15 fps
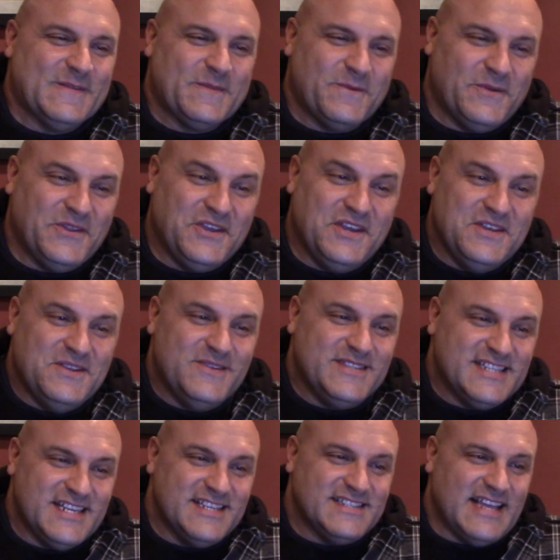Well, the good news
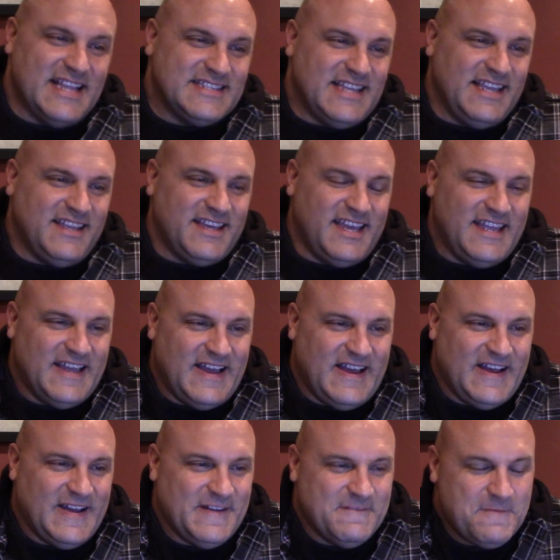is that's like
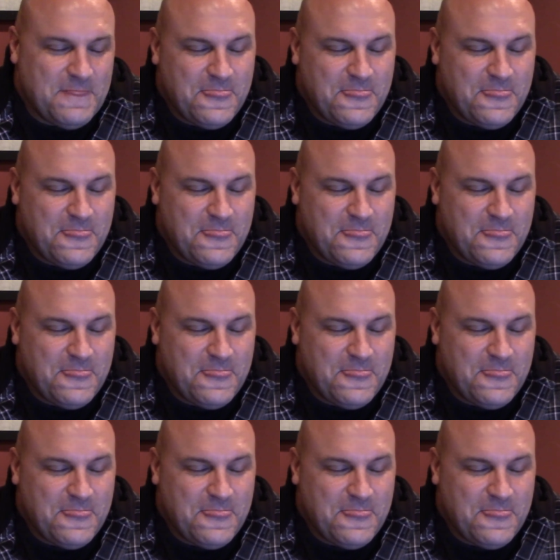a